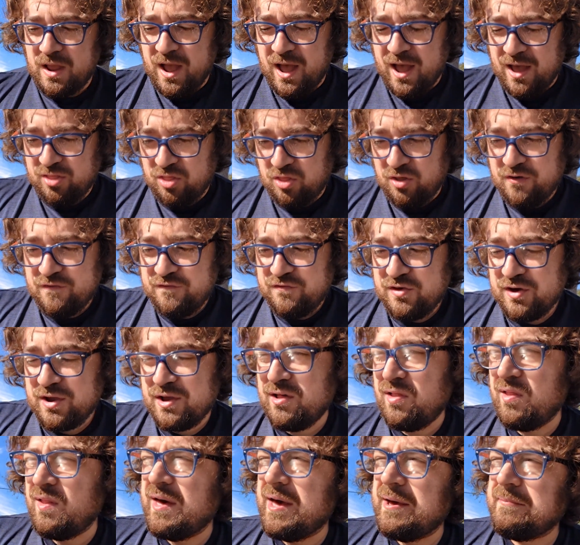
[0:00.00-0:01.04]
I love the
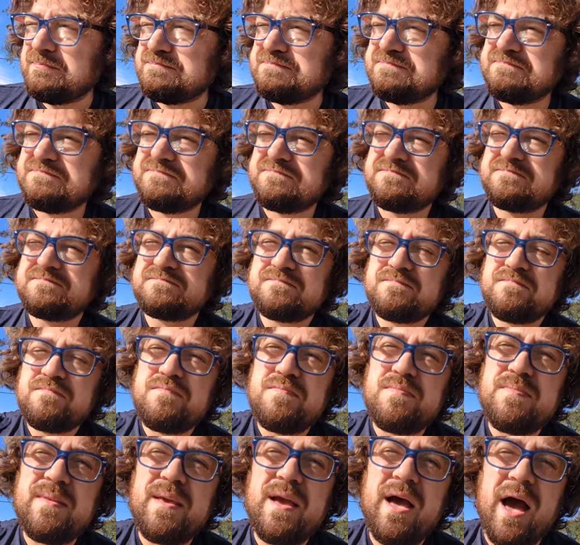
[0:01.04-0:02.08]
galette
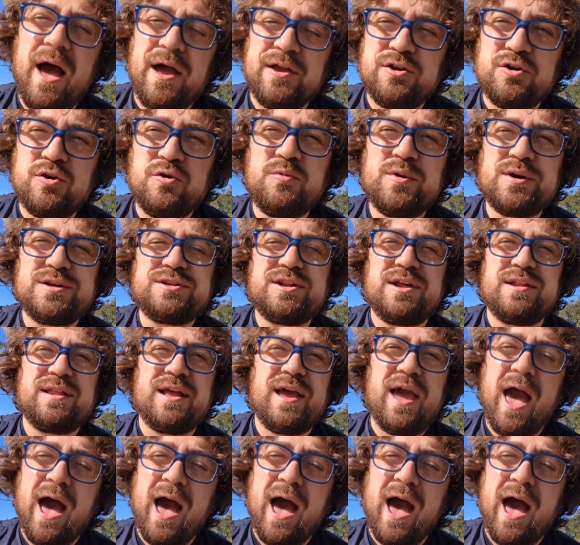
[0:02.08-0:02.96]
I do wish that they